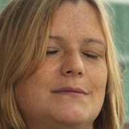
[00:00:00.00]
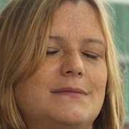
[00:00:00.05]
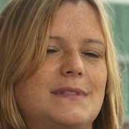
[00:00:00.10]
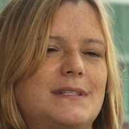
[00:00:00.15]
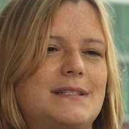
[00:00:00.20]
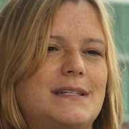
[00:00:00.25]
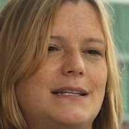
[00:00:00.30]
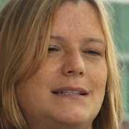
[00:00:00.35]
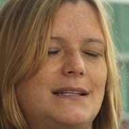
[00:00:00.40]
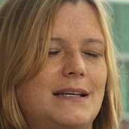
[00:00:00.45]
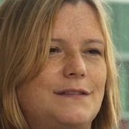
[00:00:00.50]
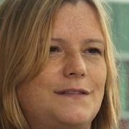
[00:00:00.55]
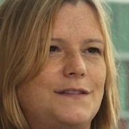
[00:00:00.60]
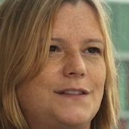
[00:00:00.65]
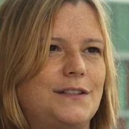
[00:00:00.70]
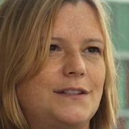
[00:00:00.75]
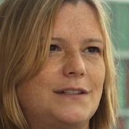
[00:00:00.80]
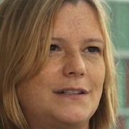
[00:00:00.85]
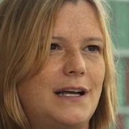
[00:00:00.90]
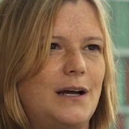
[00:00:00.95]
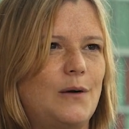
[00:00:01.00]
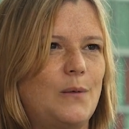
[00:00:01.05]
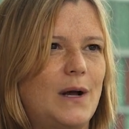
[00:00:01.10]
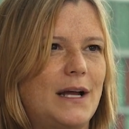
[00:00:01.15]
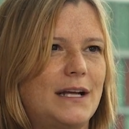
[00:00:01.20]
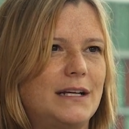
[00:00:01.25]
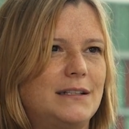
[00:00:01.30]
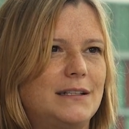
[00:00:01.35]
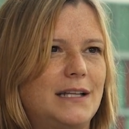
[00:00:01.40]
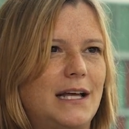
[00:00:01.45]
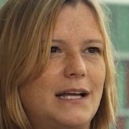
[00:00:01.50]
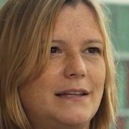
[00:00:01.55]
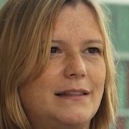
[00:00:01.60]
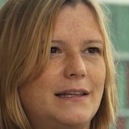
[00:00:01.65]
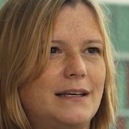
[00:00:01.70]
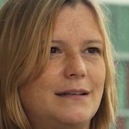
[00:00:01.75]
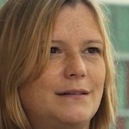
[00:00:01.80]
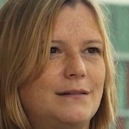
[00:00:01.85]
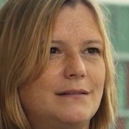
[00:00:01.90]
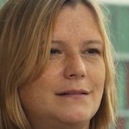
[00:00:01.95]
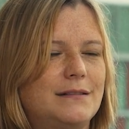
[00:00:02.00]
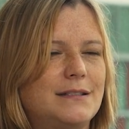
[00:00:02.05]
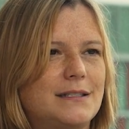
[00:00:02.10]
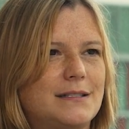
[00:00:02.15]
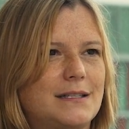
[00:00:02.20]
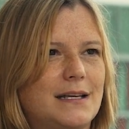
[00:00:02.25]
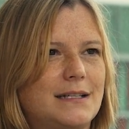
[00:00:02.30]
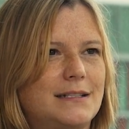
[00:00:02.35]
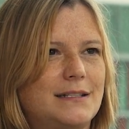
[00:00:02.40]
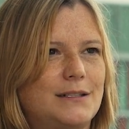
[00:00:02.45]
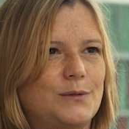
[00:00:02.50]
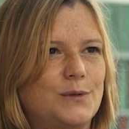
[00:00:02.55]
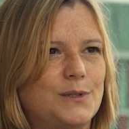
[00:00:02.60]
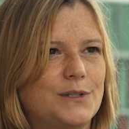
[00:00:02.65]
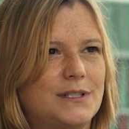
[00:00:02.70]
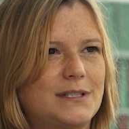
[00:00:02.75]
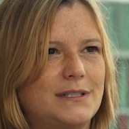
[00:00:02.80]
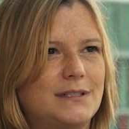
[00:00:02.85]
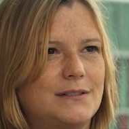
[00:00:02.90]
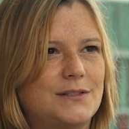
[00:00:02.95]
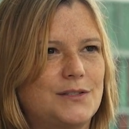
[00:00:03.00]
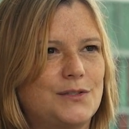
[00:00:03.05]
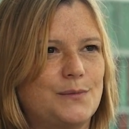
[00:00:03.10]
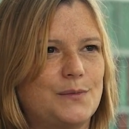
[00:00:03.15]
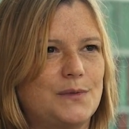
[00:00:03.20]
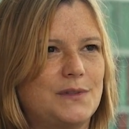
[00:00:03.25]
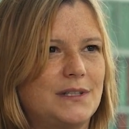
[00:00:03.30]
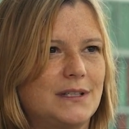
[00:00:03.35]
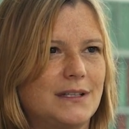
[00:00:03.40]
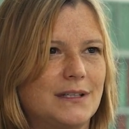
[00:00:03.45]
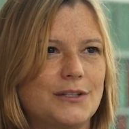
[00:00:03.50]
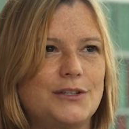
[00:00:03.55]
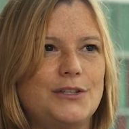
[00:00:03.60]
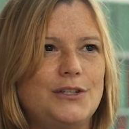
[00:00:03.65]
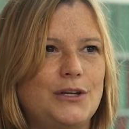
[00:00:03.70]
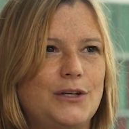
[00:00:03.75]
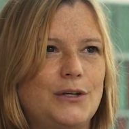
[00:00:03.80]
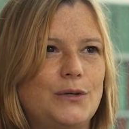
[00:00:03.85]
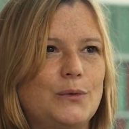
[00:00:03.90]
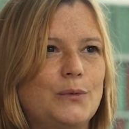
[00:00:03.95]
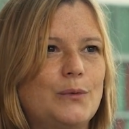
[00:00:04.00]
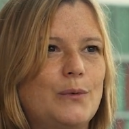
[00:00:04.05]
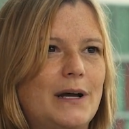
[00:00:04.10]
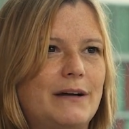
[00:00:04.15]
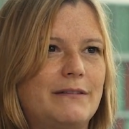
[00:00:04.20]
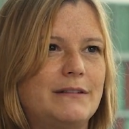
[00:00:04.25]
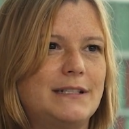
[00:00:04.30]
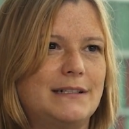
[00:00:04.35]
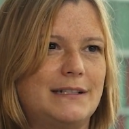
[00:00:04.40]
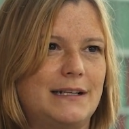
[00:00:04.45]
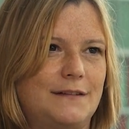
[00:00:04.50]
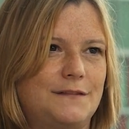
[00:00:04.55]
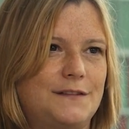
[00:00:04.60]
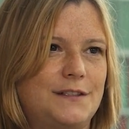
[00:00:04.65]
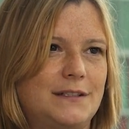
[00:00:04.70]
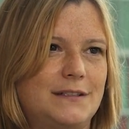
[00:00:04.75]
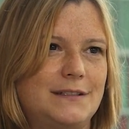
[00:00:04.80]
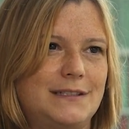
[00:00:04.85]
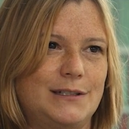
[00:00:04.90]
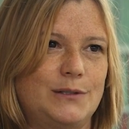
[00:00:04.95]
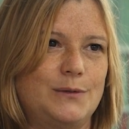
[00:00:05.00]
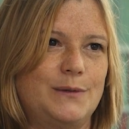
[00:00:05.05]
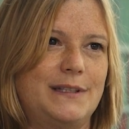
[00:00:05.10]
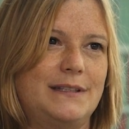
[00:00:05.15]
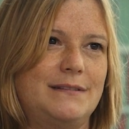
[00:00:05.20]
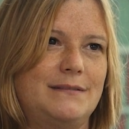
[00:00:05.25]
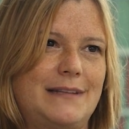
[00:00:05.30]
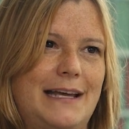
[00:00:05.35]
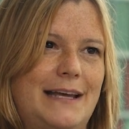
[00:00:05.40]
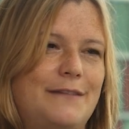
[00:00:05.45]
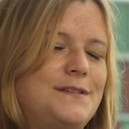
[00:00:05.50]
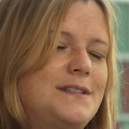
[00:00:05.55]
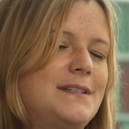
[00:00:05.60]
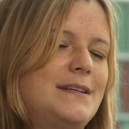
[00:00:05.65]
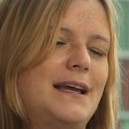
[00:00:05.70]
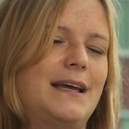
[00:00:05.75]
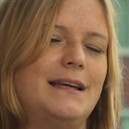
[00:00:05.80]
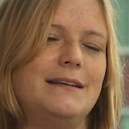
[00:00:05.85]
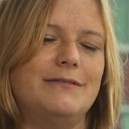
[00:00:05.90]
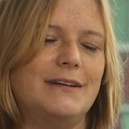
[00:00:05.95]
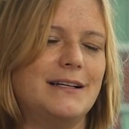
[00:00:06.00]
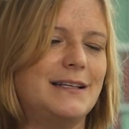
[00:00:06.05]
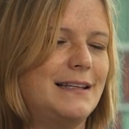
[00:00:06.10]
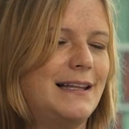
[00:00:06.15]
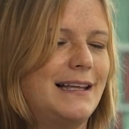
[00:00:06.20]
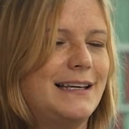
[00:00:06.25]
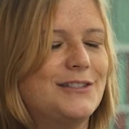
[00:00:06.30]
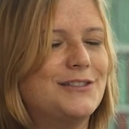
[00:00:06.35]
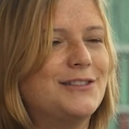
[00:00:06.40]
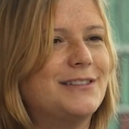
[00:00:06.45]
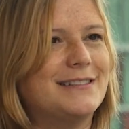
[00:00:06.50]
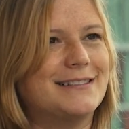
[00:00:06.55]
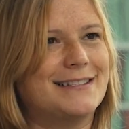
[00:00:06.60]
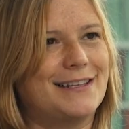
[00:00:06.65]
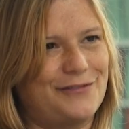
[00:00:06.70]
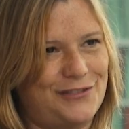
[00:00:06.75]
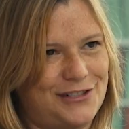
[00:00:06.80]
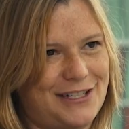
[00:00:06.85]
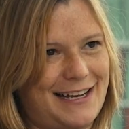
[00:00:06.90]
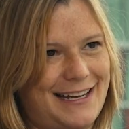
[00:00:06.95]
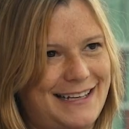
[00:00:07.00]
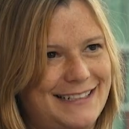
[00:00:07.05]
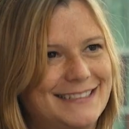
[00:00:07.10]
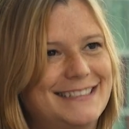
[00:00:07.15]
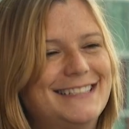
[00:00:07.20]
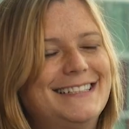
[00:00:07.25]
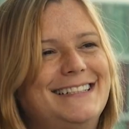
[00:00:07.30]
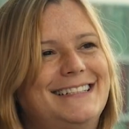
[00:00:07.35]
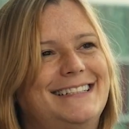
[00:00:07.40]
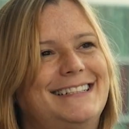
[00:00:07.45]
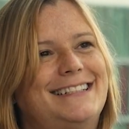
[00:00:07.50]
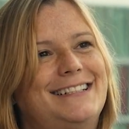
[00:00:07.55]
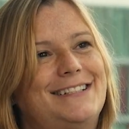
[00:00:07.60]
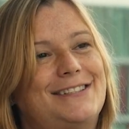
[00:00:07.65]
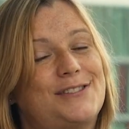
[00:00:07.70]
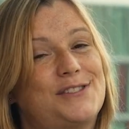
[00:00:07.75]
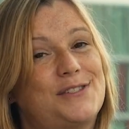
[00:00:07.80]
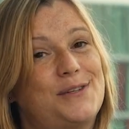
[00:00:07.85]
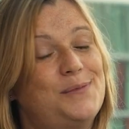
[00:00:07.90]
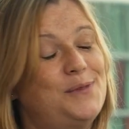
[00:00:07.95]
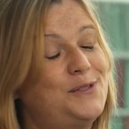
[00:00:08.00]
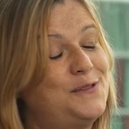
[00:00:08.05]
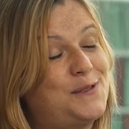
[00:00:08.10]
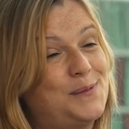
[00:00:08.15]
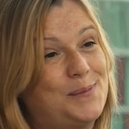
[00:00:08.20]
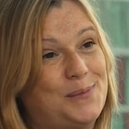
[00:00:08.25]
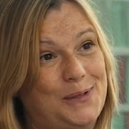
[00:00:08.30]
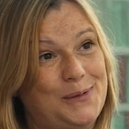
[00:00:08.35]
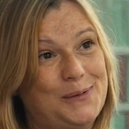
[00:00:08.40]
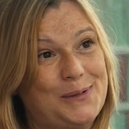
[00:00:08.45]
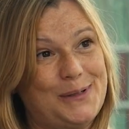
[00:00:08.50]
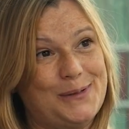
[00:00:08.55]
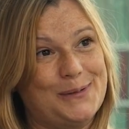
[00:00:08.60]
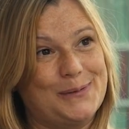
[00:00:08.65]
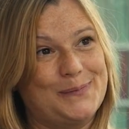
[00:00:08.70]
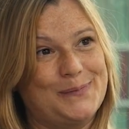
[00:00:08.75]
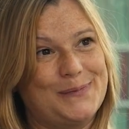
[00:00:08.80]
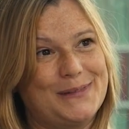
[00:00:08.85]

Stayed there for a while and then decided I wanted something new where I didn't have to deal with FCA regulations every day. So I moved to Boohoo.